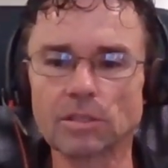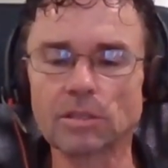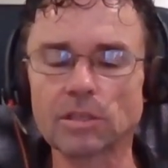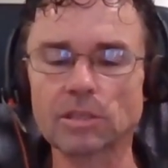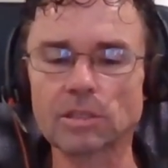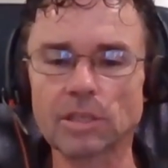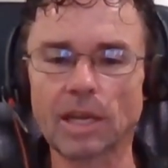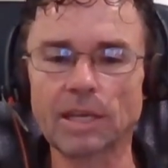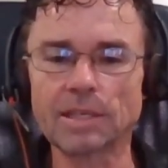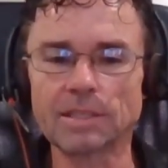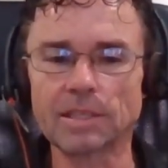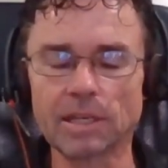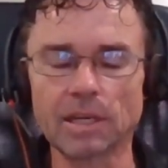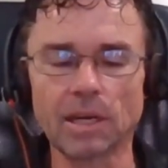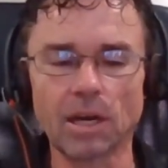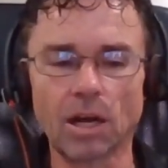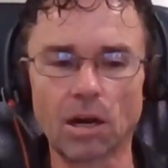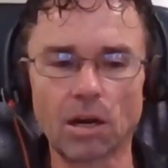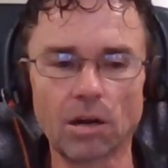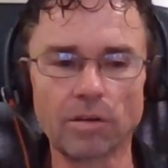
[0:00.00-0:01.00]
Is this
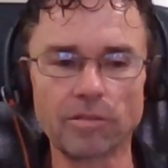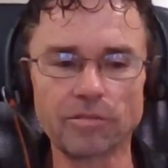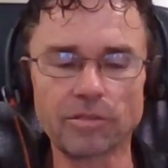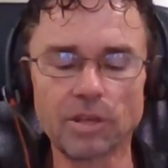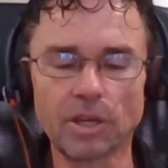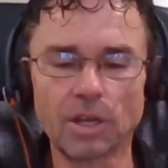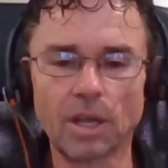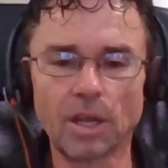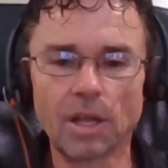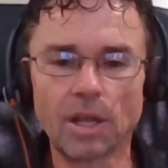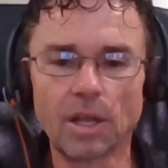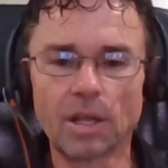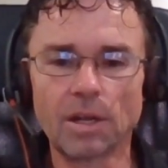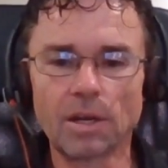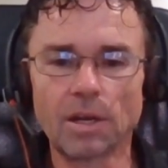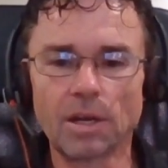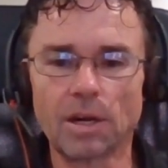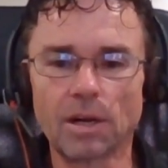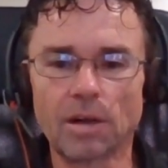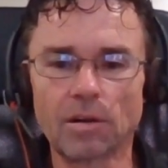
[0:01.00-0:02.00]
idea of
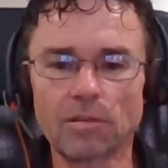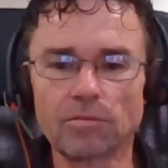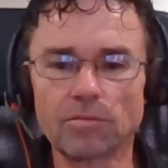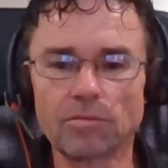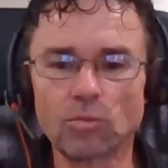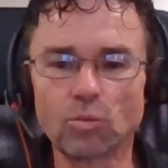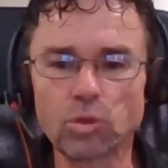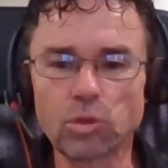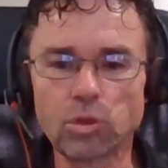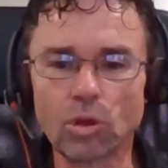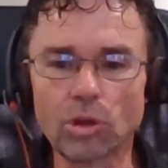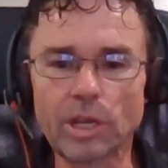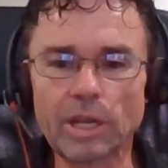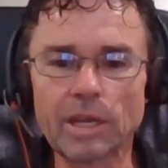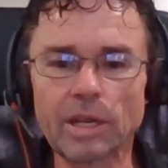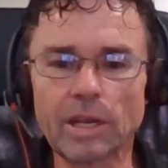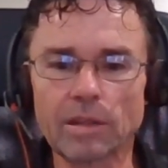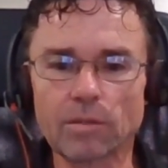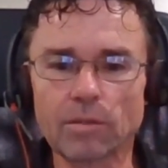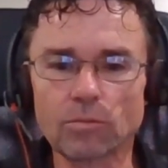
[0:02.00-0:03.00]
of
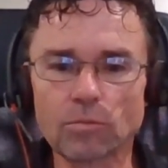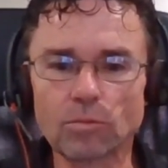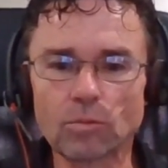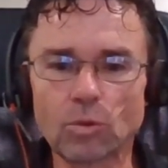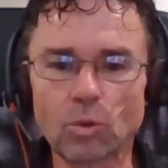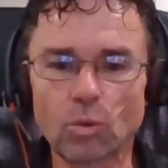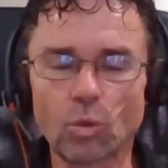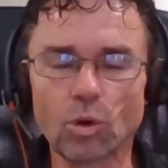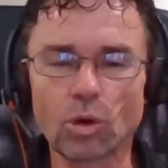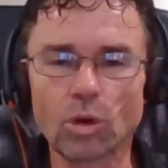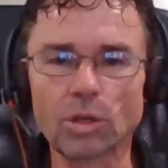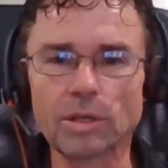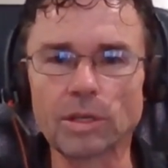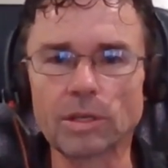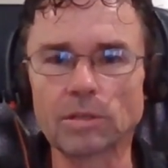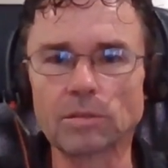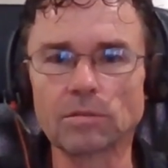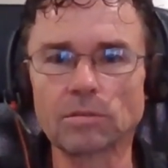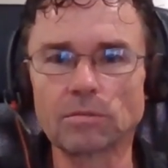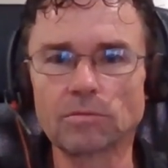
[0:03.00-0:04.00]
looking at the world
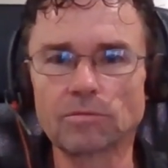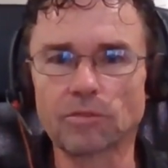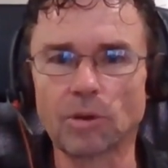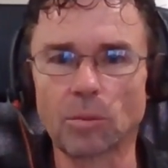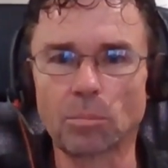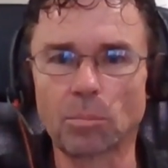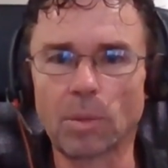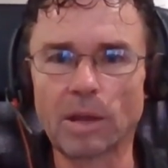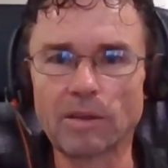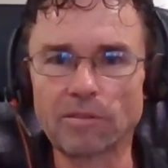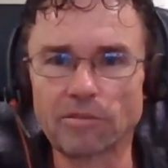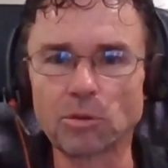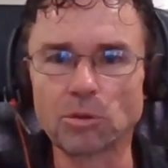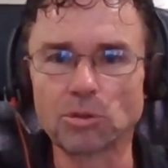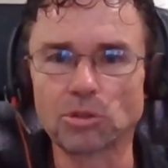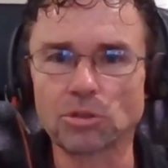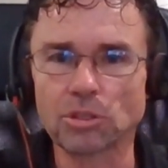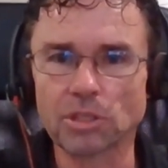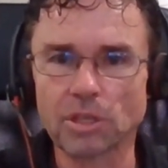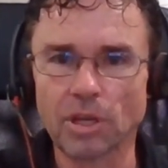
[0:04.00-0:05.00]
in from my
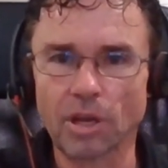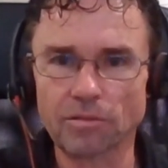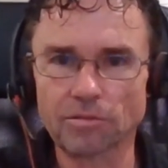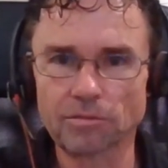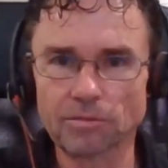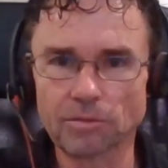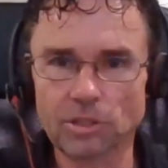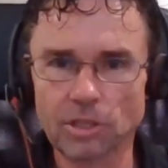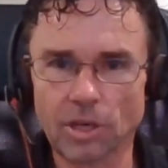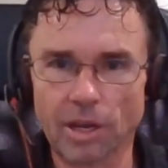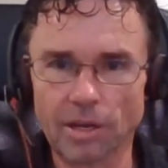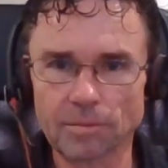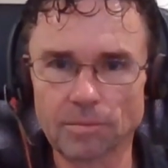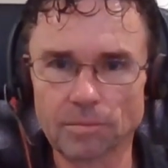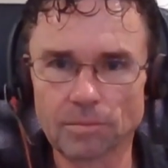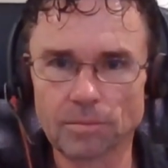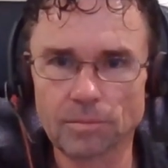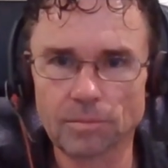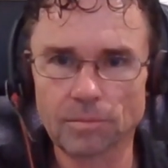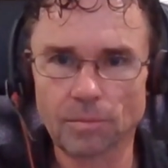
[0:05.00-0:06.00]
future self side.